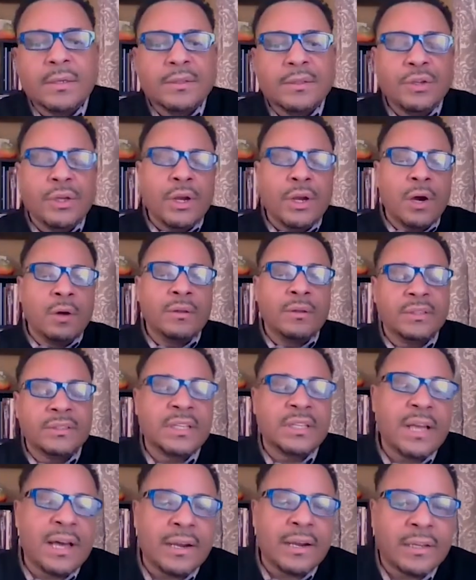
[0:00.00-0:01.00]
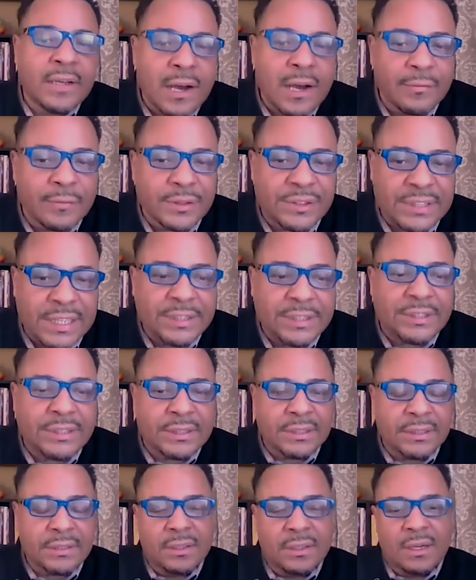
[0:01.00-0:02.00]
There's a lot of
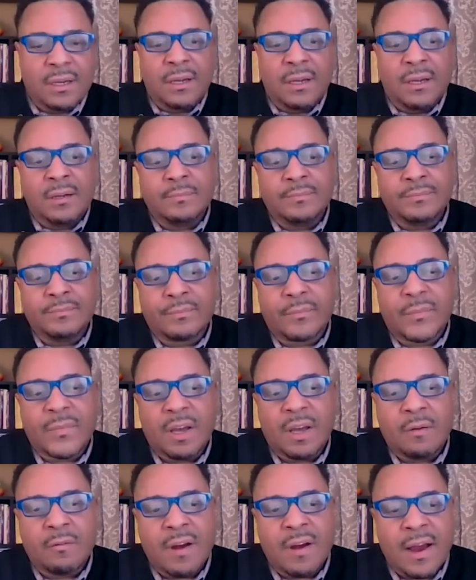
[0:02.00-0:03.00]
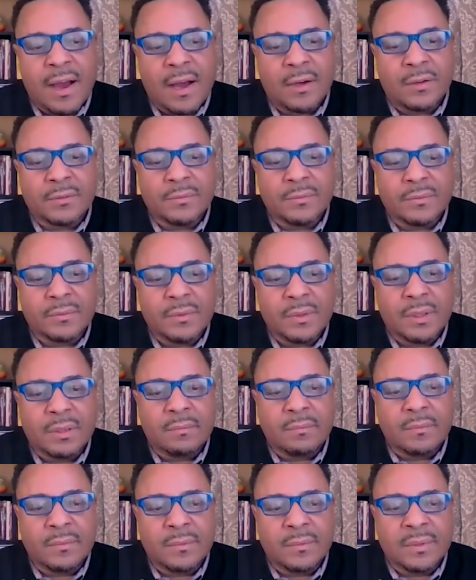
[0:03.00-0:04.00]
conversation around
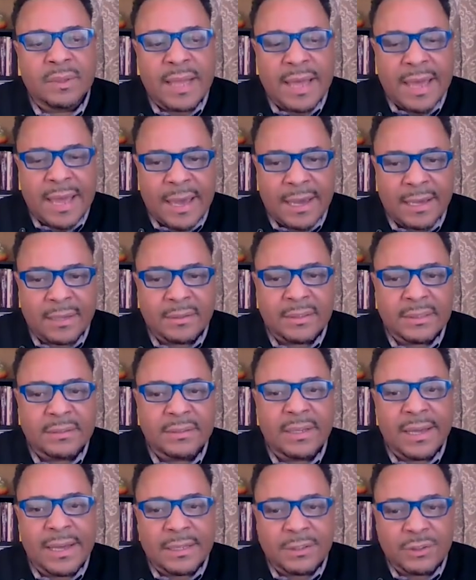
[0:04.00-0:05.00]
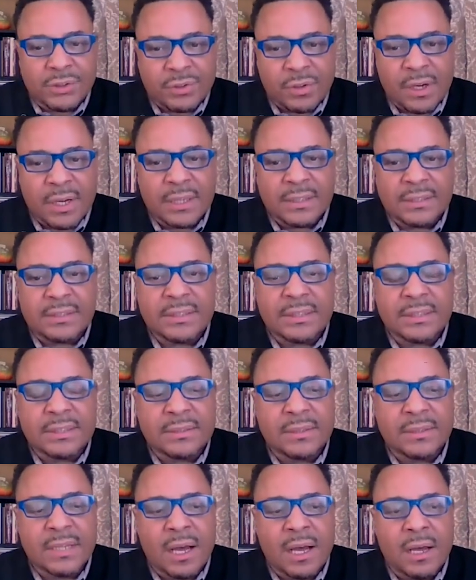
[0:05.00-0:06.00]
land and land trust
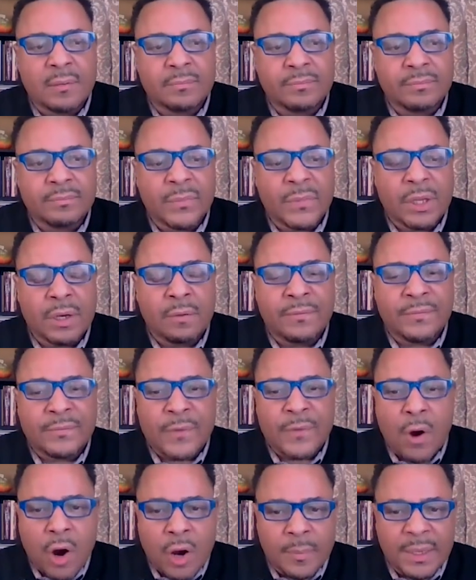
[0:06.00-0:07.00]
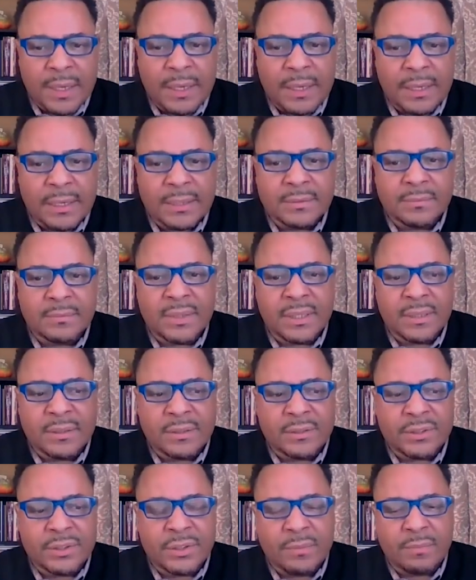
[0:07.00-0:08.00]
and farming, and
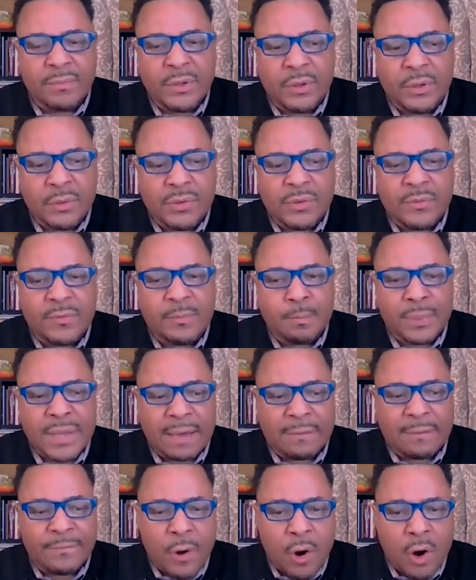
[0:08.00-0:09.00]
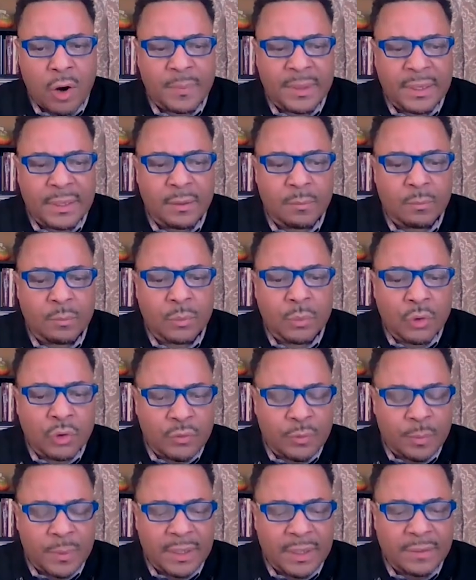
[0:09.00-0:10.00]
there's a huge Black farming
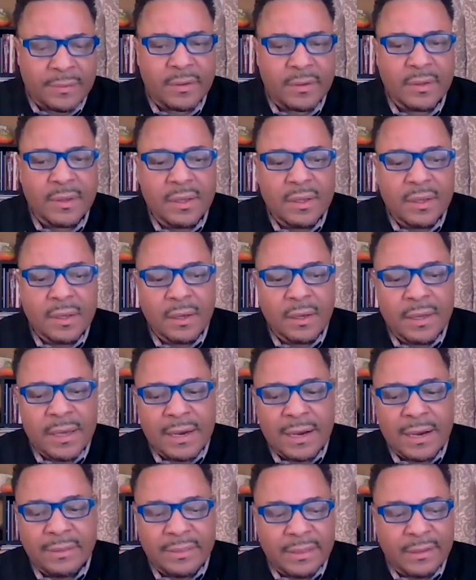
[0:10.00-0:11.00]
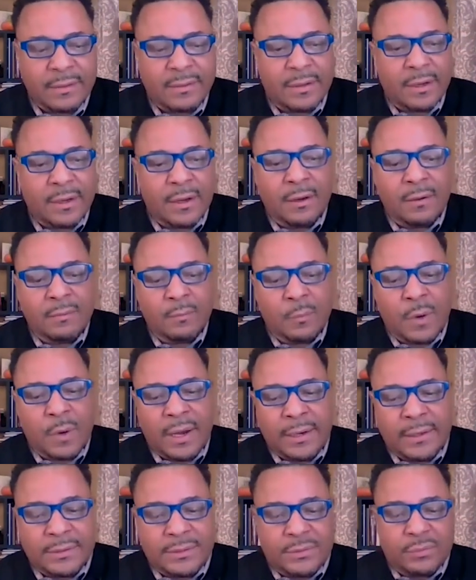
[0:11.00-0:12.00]
movement. Again, I think
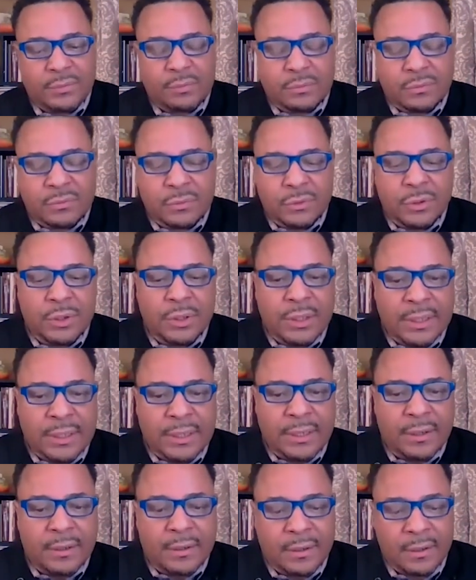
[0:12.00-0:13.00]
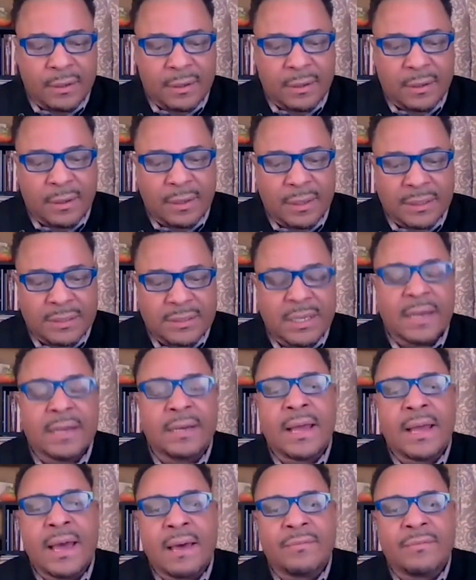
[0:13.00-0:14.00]
why it's really
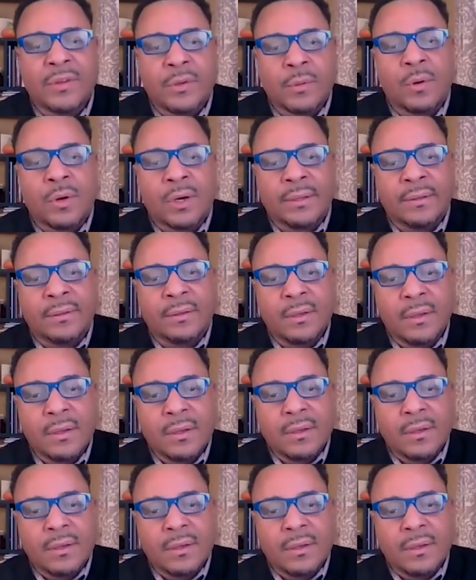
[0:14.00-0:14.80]
exciting to have you on